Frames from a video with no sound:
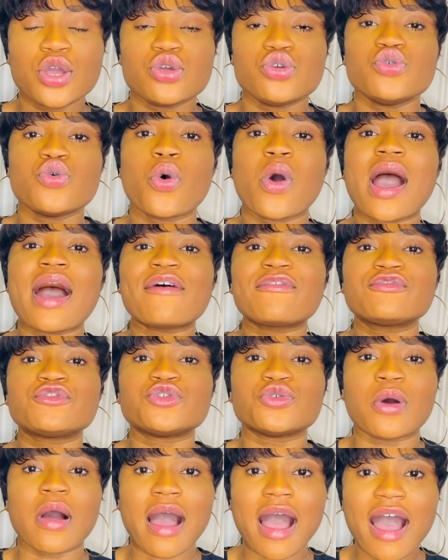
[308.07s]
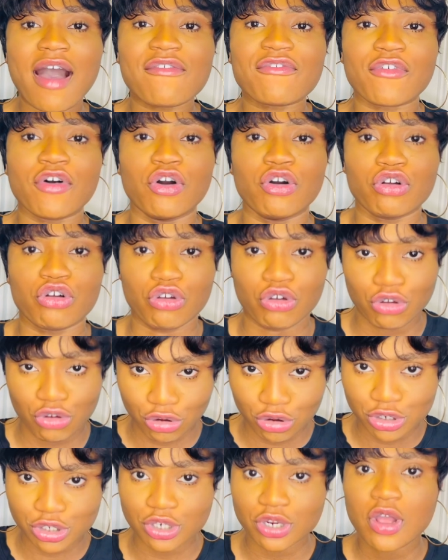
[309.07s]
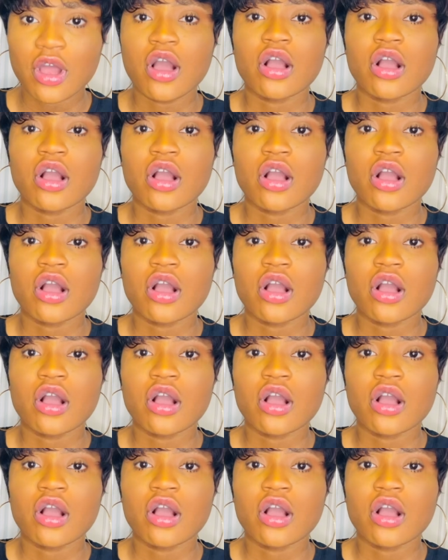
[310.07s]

You have to have a good